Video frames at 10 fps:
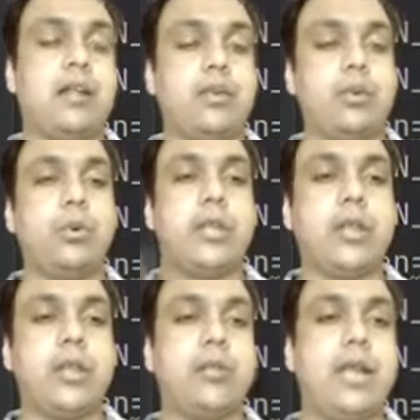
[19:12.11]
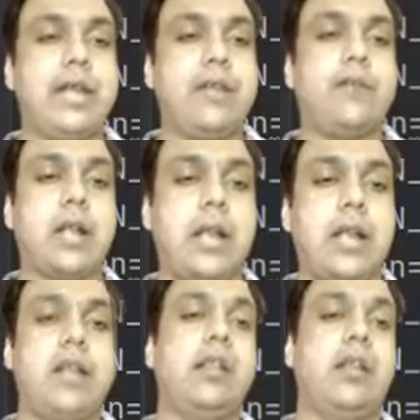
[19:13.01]
The code that you write for
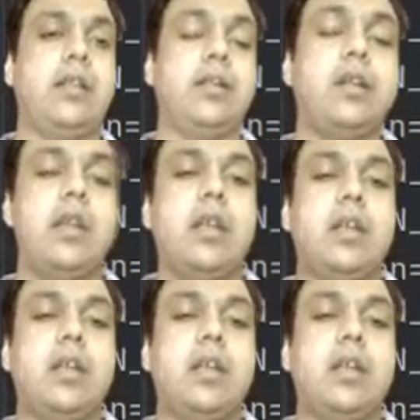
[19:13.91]
handling the event